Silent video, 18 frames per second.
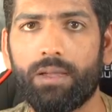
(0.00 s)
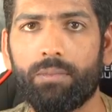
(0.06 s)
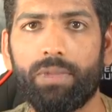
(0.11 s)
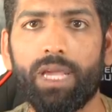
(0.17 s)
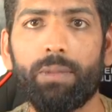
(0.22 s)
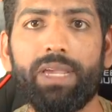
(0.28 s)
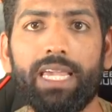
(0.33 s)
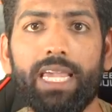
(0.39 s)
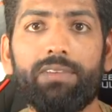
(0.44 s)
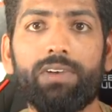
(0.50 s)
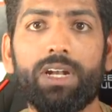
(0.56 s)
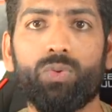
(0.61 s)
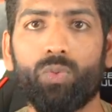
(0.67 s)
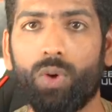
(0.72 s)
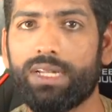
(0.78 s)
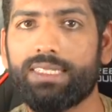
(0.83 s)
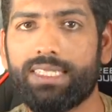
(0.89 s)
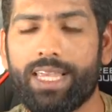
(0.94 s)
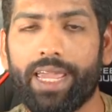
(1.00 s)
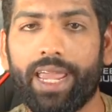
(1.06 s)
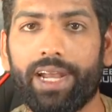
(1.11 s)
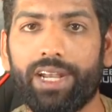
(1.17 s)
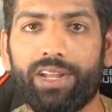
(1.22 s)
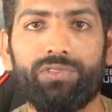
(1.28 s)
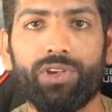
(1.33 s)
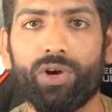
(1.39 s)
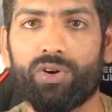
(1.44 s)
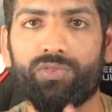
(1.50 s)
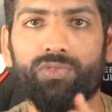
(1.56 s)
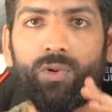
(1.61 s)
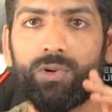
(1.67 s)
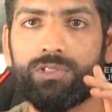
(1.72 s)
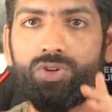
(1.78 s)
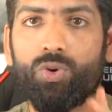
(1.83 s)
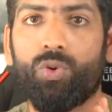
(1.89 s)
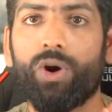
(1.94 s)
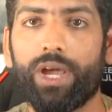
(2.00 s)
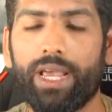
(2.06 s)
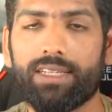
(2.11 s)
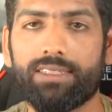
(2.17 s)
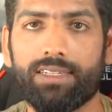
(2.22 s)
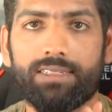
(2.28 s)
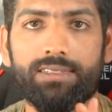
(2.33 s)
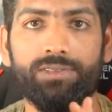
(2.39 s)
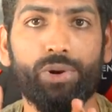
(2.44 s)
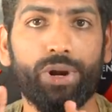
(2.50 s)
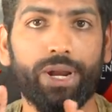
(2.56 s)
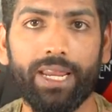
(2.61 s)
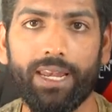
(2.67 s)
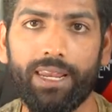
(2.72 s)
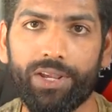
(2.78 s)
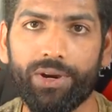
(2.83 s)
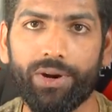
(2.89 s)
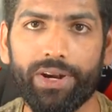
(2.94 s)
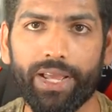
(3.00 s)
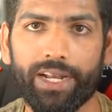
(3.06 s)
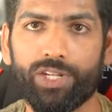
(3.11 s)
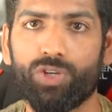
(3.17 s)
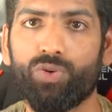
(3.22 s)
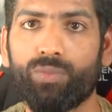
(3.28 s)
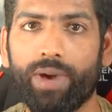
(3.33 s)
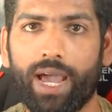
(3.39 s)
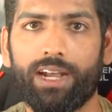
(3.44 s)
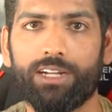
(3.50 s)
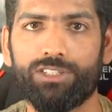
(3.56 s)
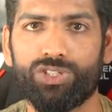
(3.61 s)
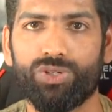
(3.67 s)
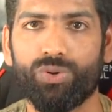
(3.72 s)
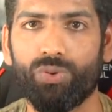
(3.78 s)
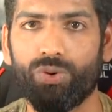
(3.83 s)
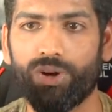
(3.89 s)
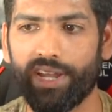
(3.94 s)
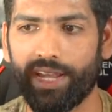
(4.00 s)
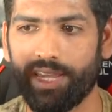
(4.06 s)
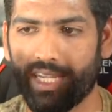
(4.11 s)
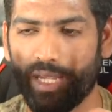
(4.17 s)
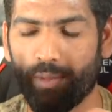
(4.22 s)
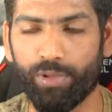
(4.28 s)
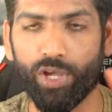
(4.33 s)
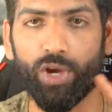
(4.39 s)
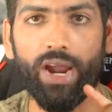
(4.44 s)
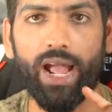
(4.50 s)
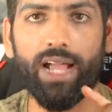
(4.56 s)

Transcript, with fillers: maybe even one second if your phone's O I S is really good and you manage to keep your